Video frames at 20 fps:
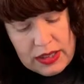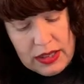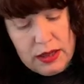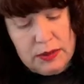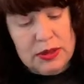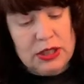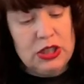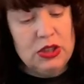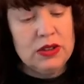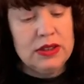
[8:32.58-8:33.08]
on,
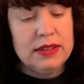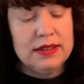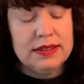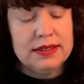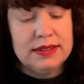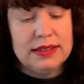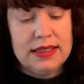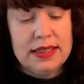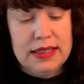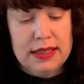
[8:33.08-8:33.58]
but you can
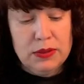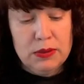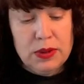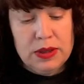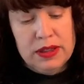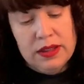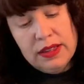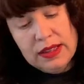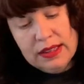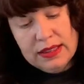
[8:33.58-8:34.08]
see one
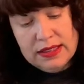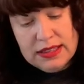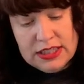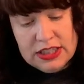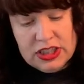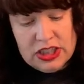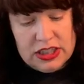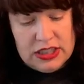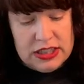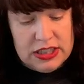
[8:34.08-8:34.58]
of the
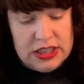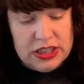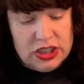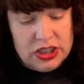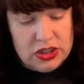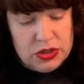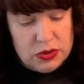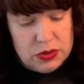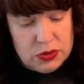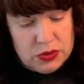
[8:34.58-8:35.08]
condition
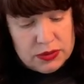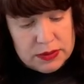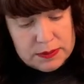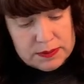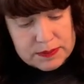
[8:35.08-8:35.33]
issues